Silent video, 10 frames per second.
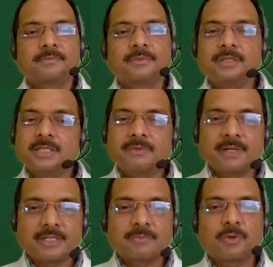This will
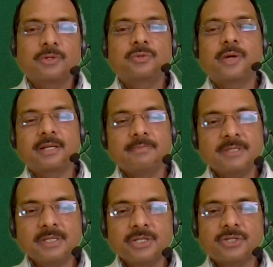respond to
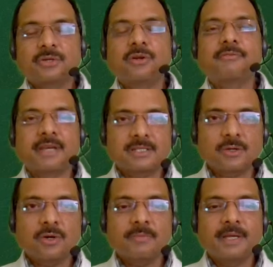administration of
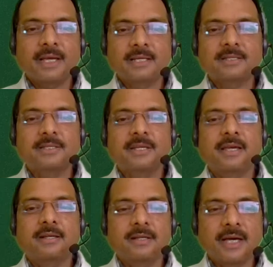ascorbic acid
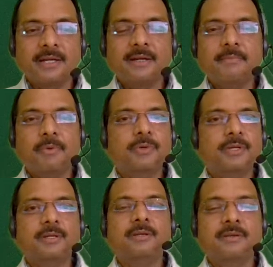and dietary
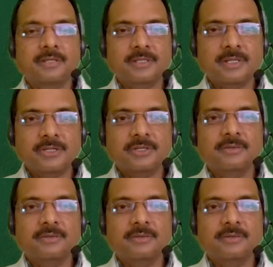protein restriction.